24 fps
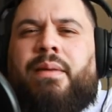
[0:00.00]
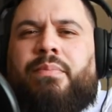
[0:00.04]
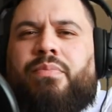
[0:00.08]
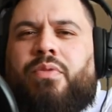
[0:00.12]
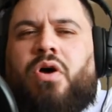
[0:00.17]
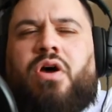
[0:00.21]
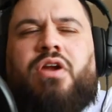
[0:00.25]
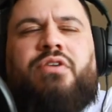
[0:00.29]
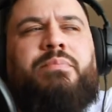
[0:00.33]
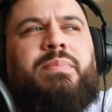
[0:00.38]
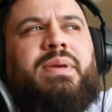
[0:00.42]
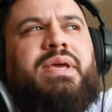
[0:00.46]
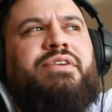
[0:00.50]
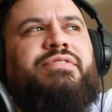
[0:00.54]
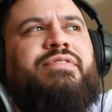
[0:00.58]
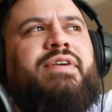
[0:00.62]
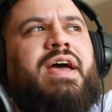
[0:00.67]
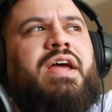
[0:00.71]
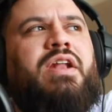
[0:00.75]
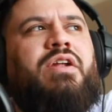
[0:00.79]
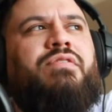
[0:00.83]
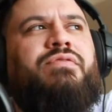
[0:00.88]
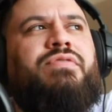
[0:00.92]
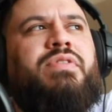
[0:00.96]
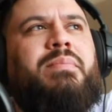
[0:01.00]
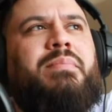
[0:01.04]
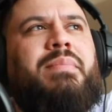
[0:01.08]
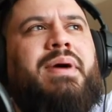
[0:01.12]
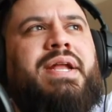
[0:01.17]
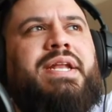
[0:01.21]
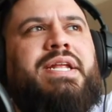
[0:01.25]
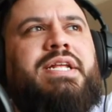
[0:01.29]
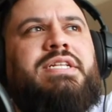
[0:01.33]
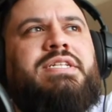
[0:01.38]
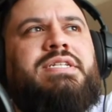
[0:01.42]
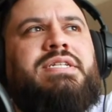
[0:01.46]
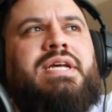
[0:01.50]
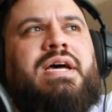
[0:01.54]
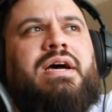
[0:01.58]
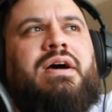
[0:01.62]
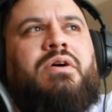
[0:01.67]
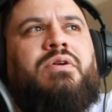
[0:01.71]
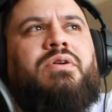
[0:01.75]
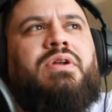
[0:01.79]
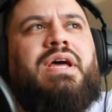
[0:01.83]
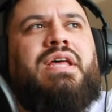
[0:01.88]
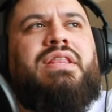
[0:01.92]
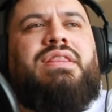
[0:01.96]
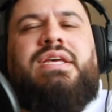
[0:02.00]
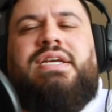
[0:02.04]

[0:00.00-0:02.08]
I'm not a big fan of the muddied sound.